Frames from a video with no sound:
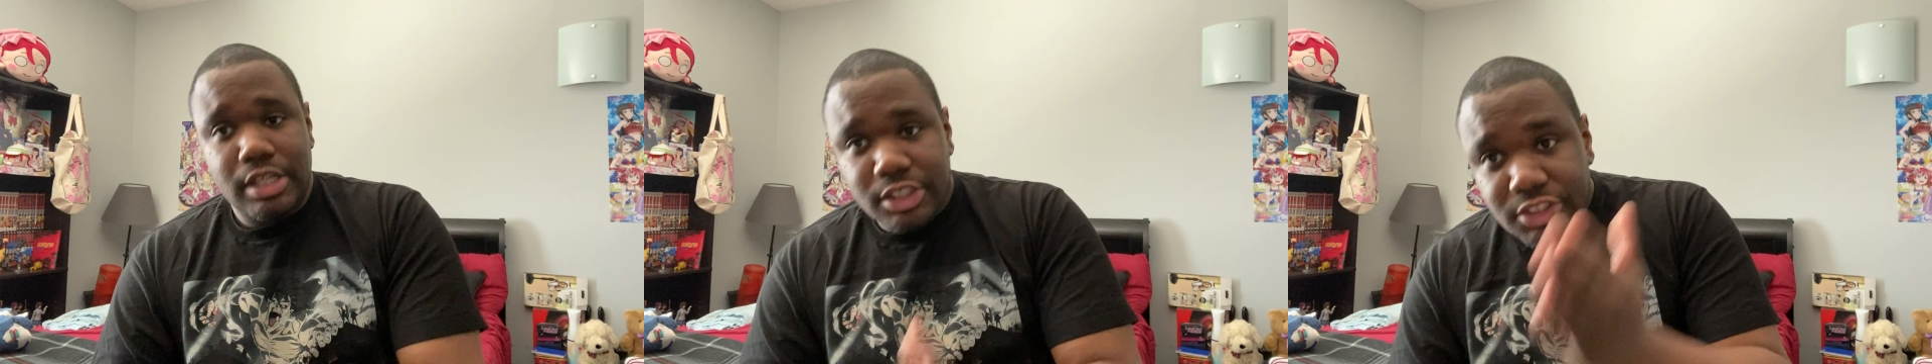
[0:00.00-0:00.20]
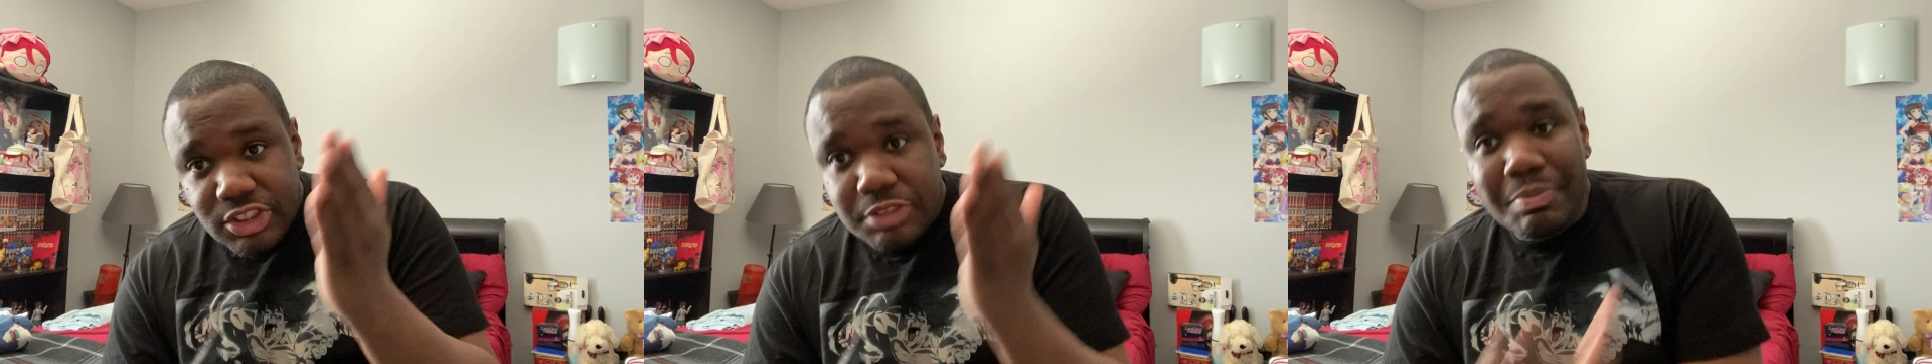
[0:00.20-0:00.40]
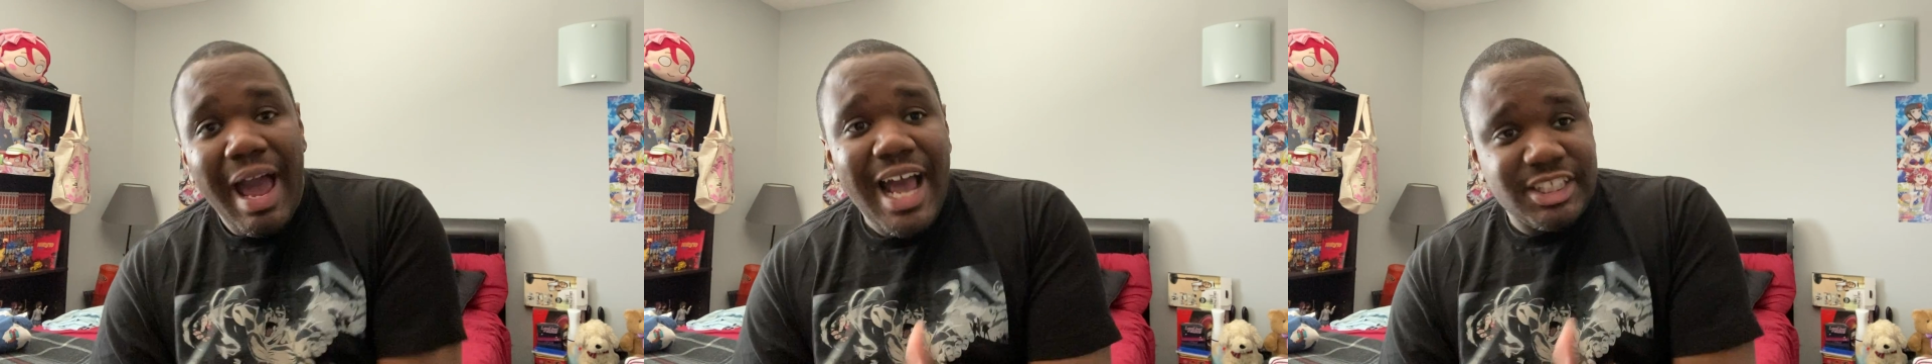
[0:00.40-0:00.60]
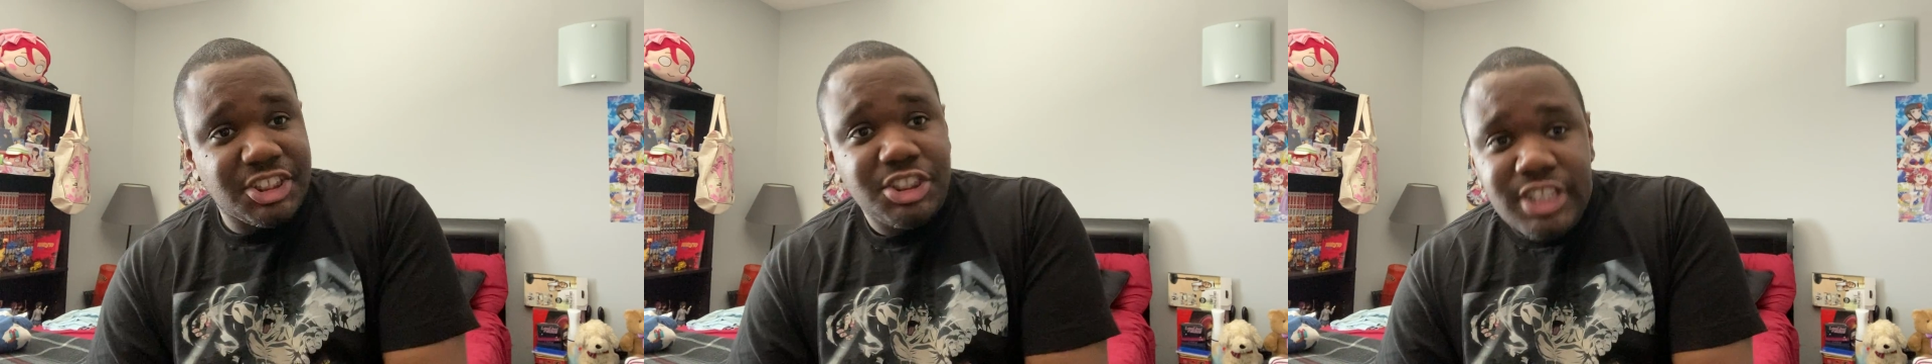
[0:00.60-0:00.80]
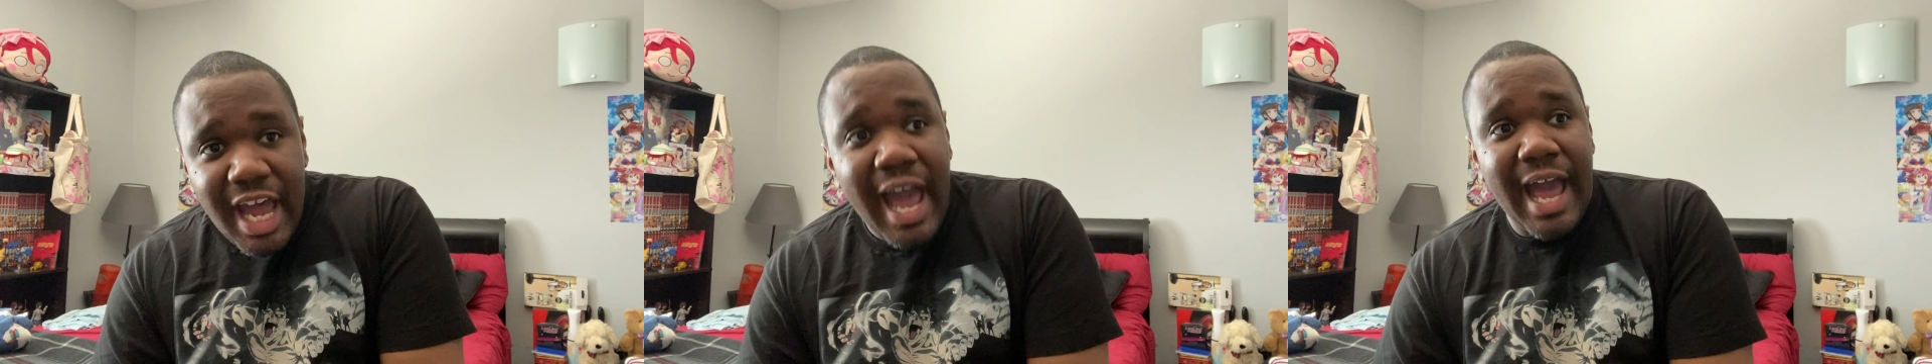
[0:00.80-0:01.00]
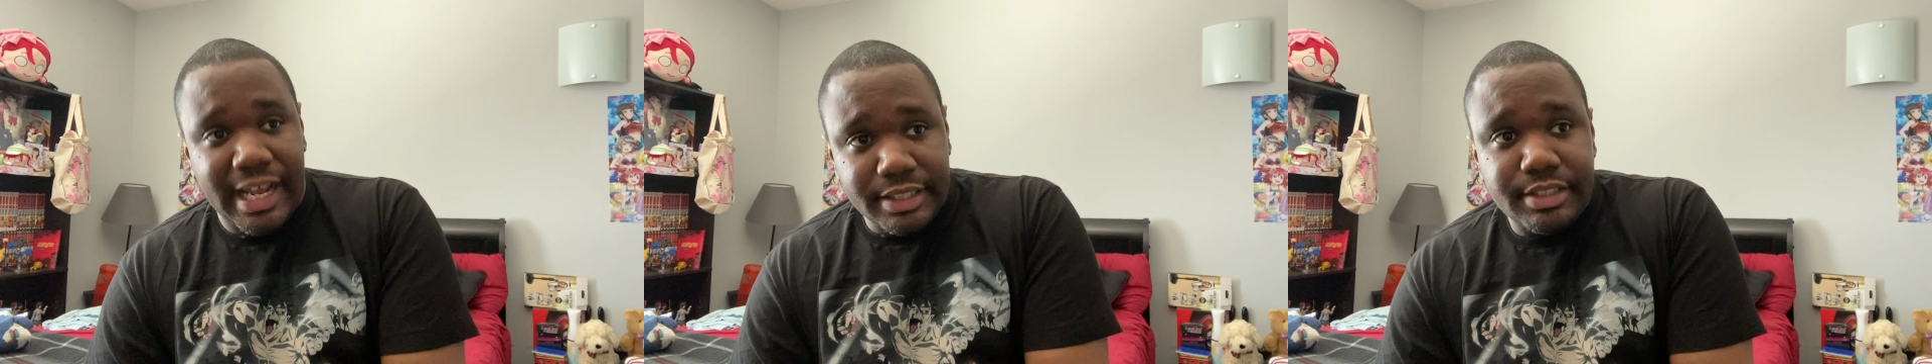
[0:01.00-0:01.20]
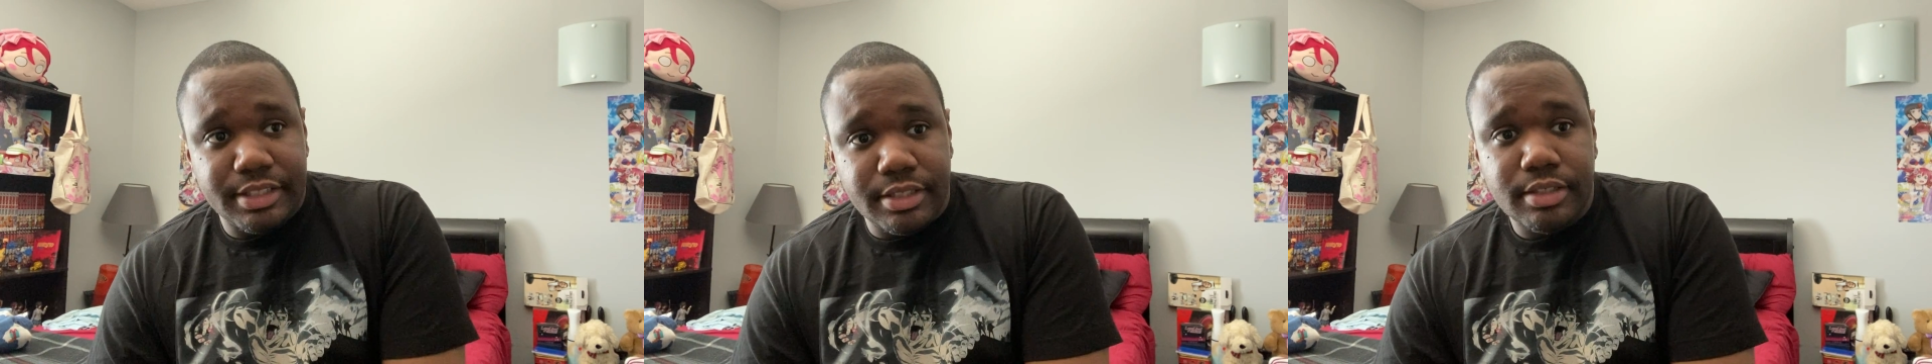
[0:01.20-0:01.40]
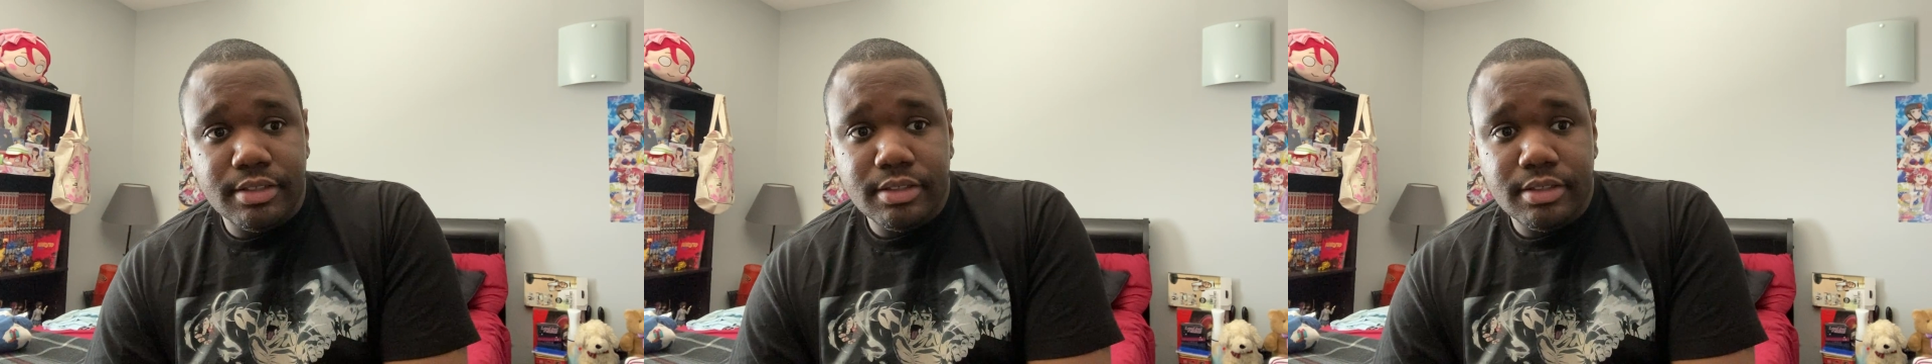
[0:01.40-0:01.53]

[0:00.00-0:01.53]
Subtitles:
smash that.